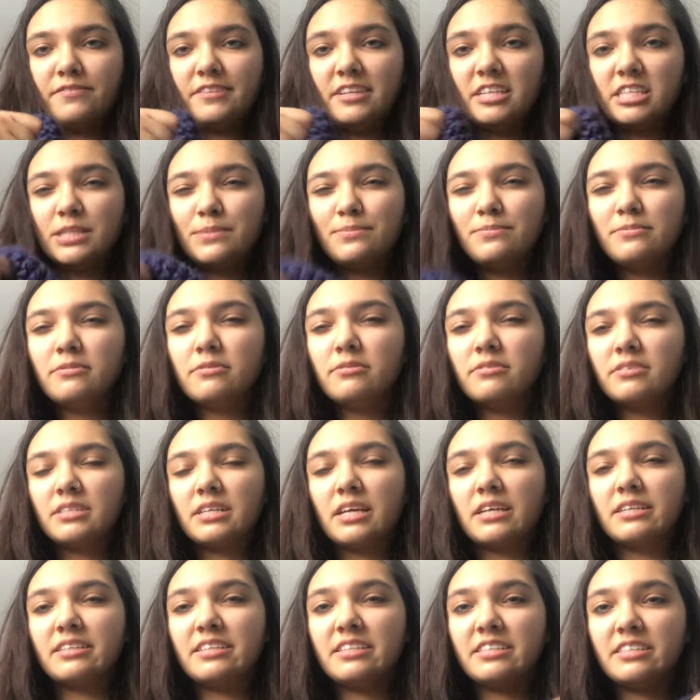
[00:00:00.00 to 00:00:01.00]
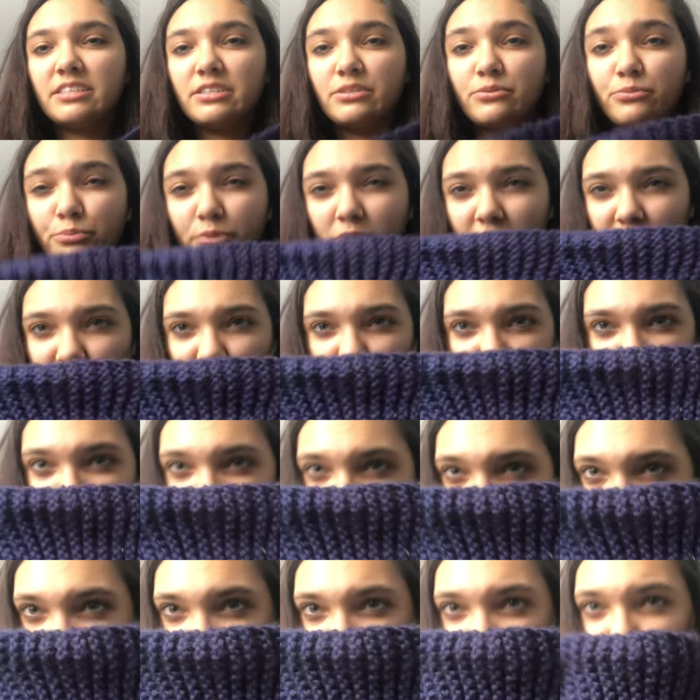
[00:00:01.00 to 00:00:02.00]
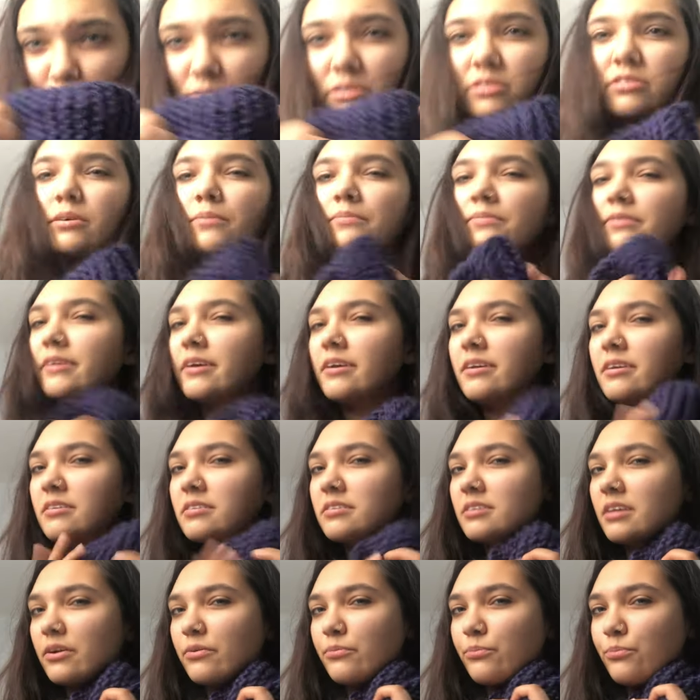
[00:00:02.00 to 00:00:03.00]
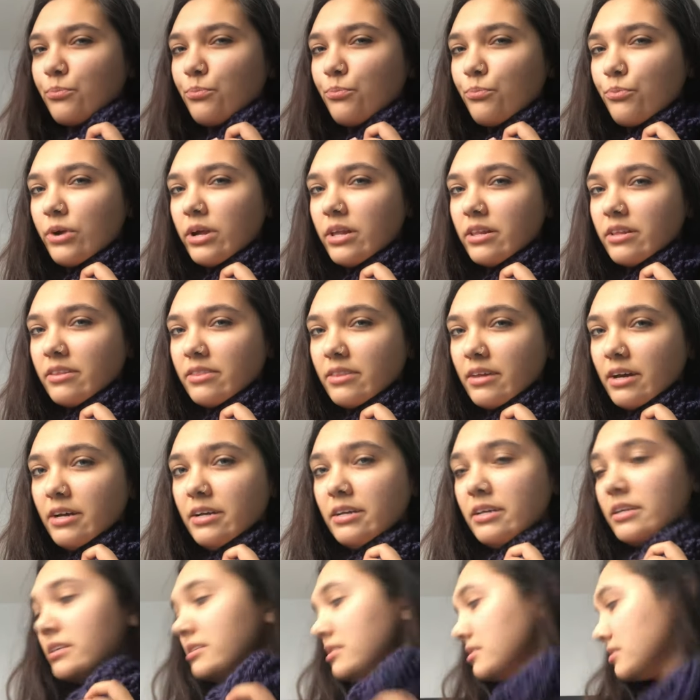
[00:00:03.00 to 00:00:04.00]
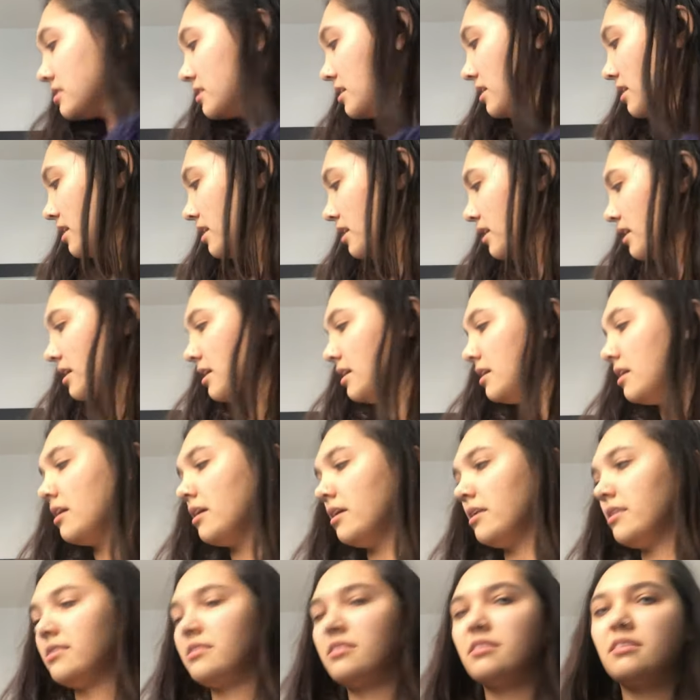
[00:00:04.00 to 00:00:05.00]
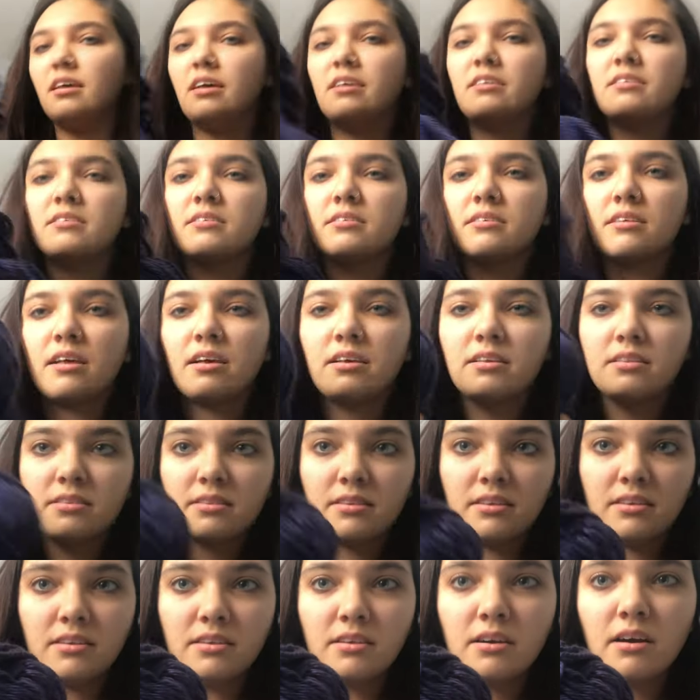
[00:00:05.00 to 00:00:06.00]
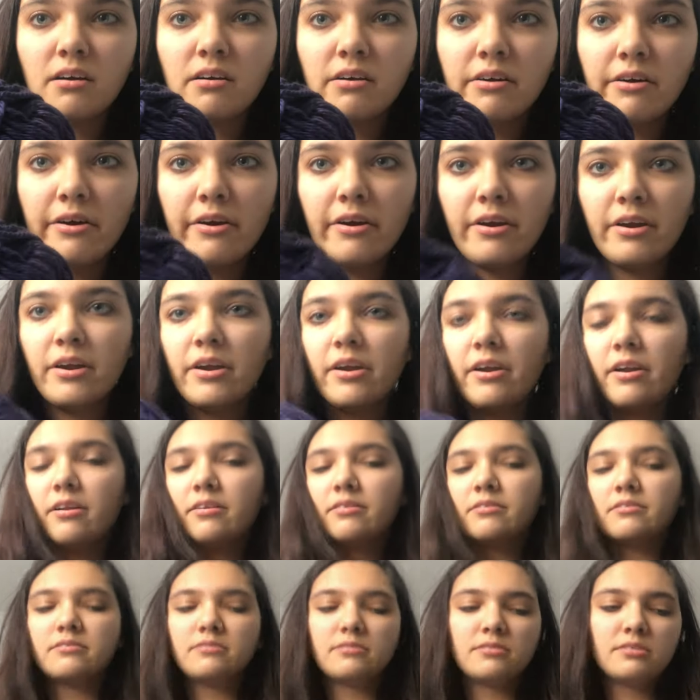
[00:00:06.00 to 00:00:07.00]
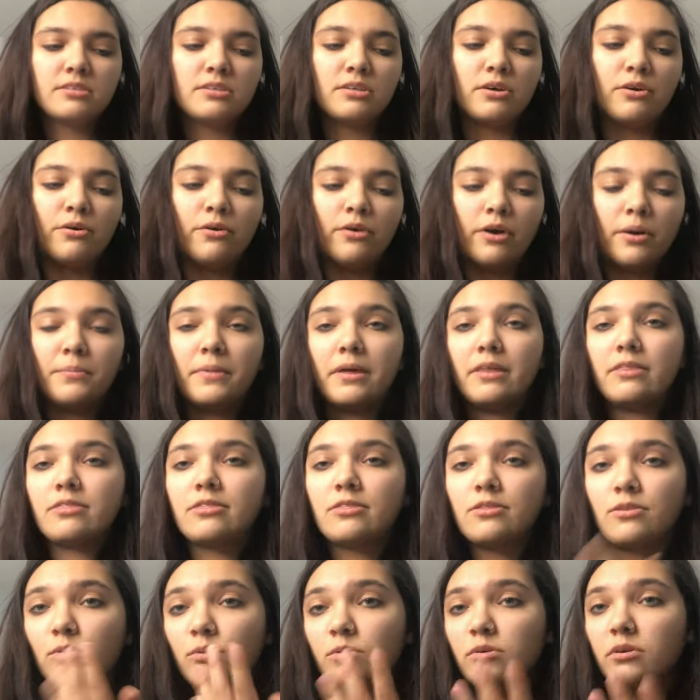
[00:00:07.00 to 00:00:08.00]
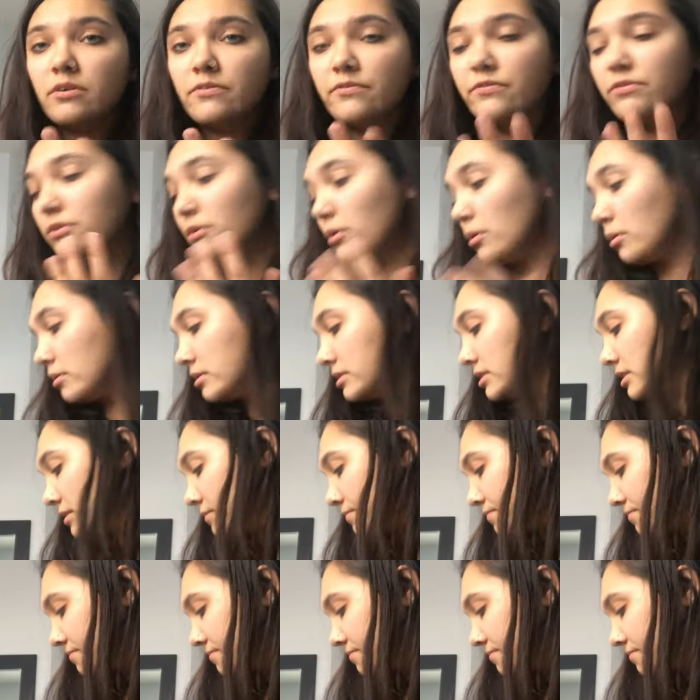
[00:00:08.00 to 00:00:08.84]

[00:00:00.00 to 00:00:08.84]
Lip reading: this blue, it's like this rich blue or something. It's like really nice. And that's like the yarn. So I made two of those.